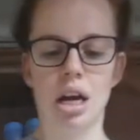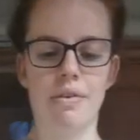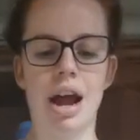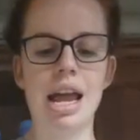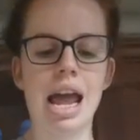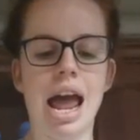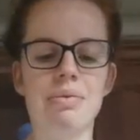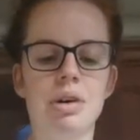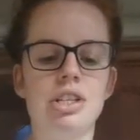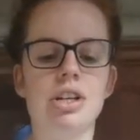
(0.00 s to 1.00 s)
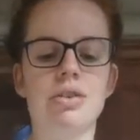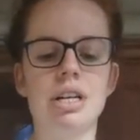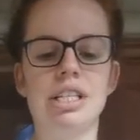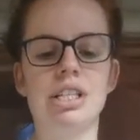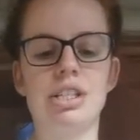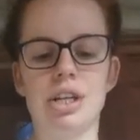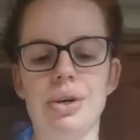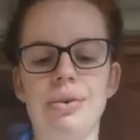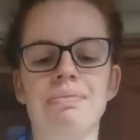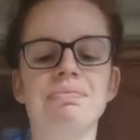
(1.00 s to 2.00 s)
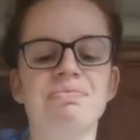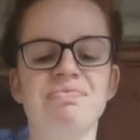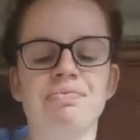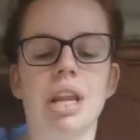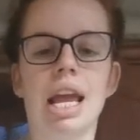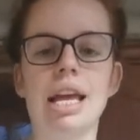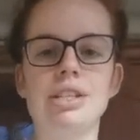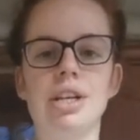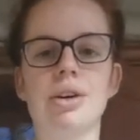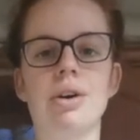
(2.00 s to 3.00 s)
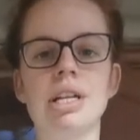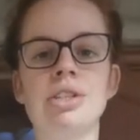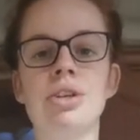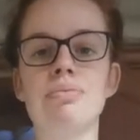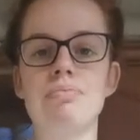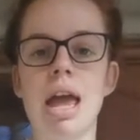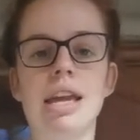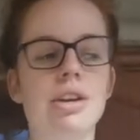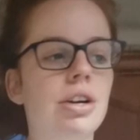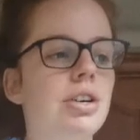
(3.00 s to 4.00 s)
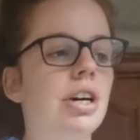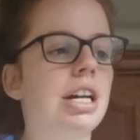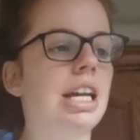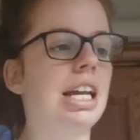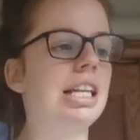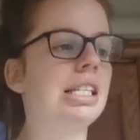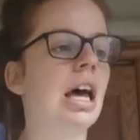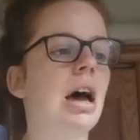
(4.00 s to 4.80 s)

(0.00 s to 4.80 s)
Alright, and what you're going to do is you're going to make your cookies.